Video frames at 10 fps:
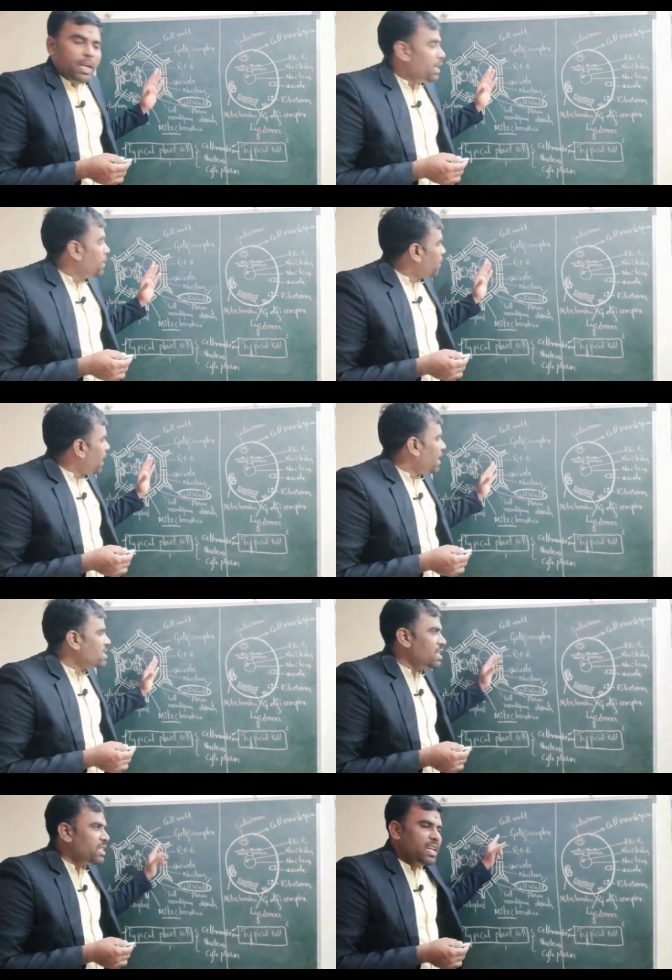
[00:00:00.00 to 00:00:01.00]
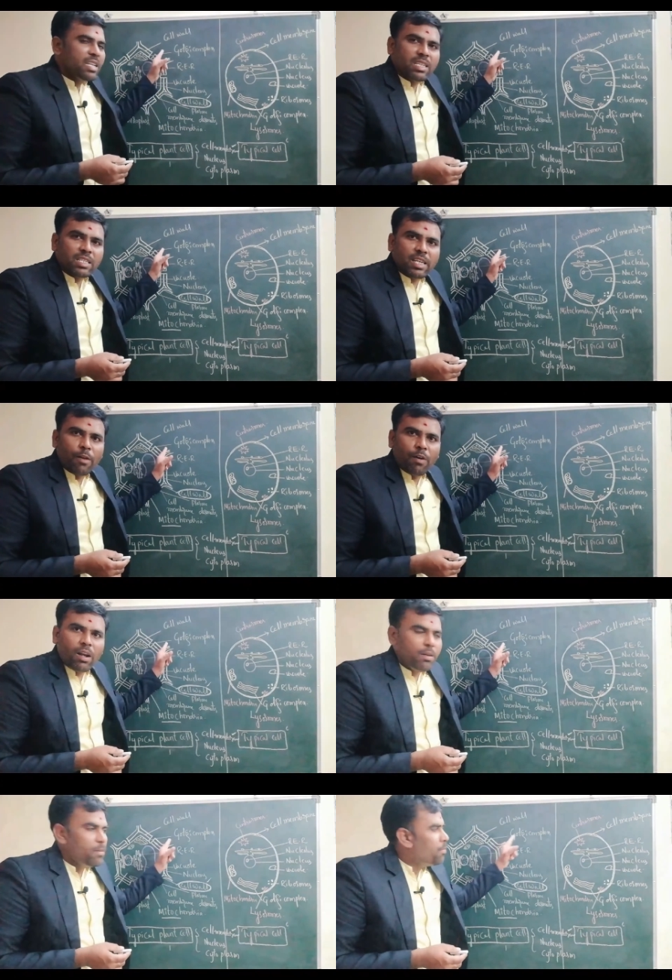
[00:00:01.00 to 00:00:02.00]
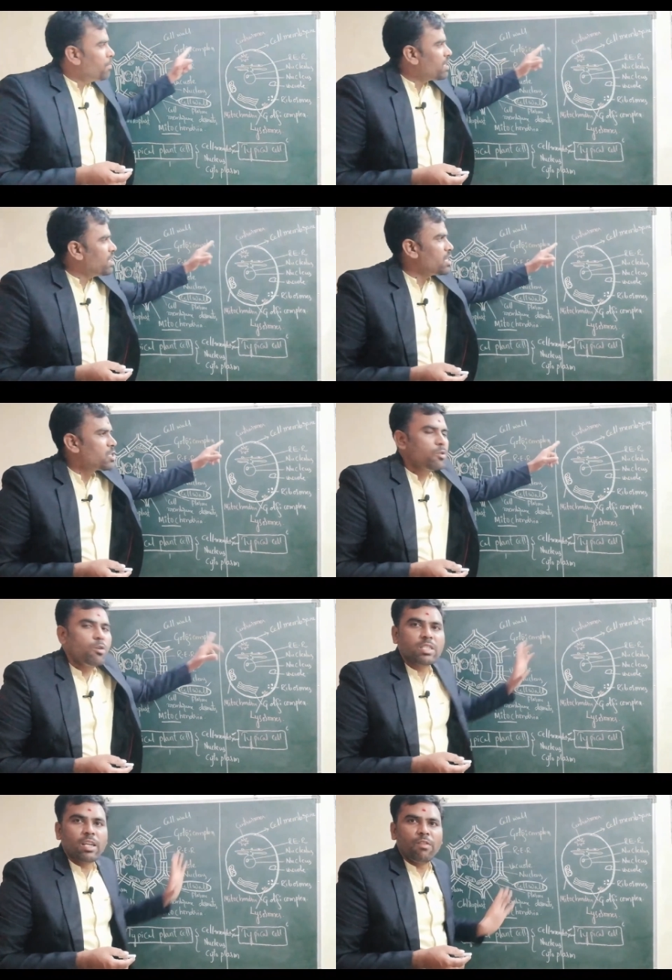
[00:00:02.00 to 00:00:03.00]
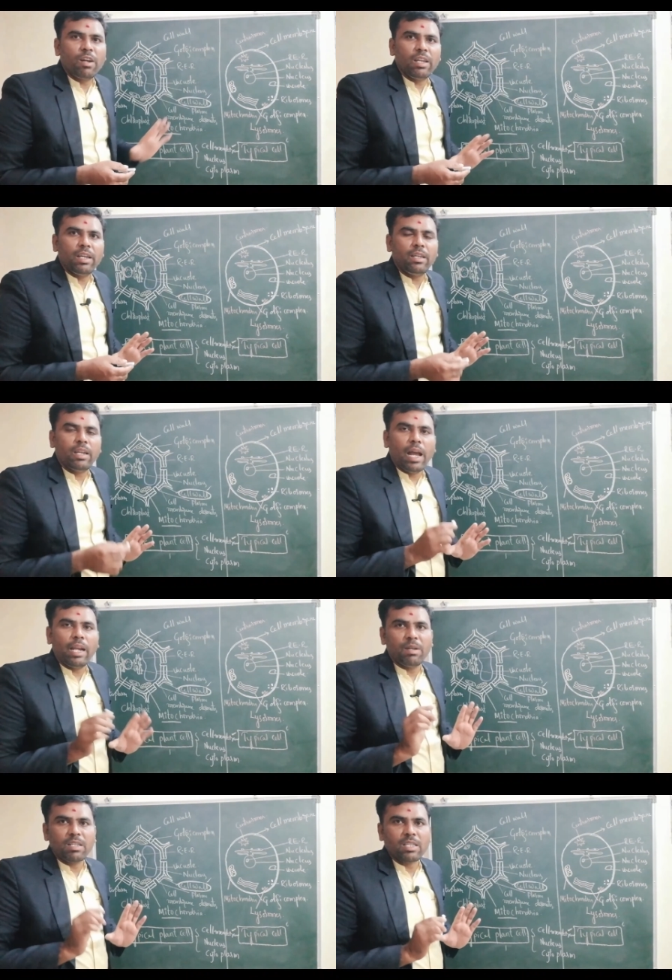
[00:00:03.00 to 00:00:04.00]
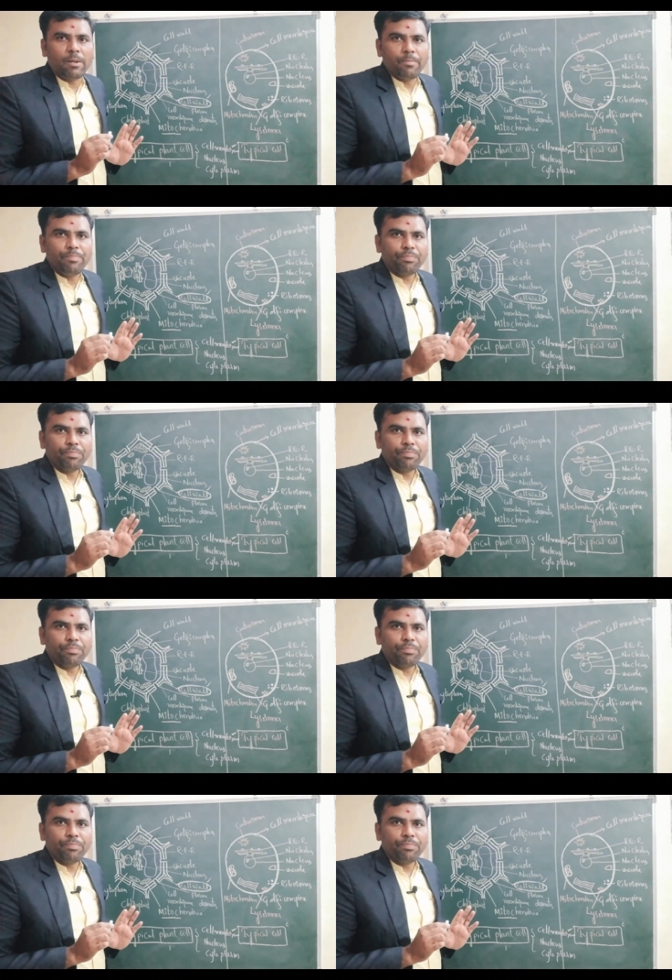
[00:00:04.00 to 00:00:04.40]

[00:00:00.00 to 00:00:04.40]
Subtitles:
in plant cell there is a cell wall, but there is no cell wall in animal cell.